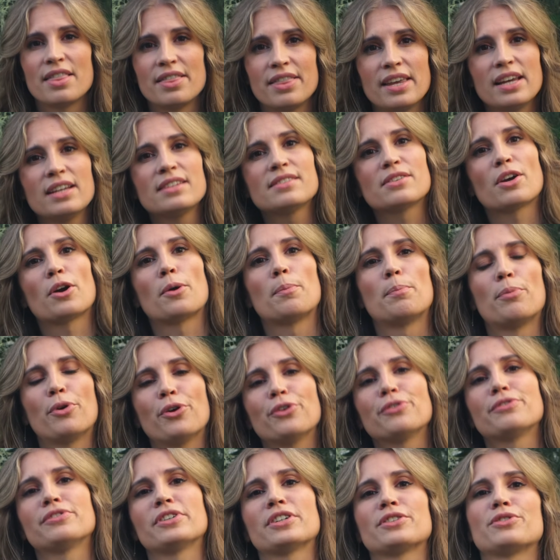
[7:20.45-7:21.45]
these are
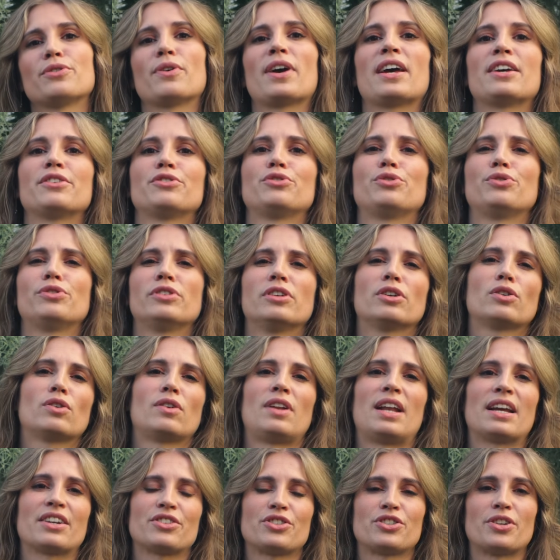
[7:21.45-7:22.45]
perfect to add to your
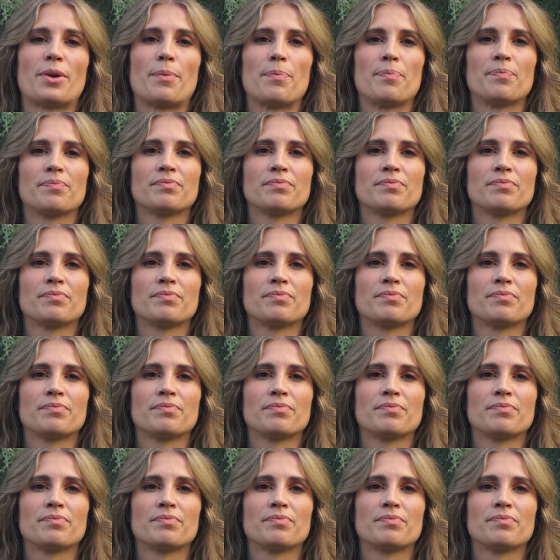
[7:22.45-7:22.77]
collection.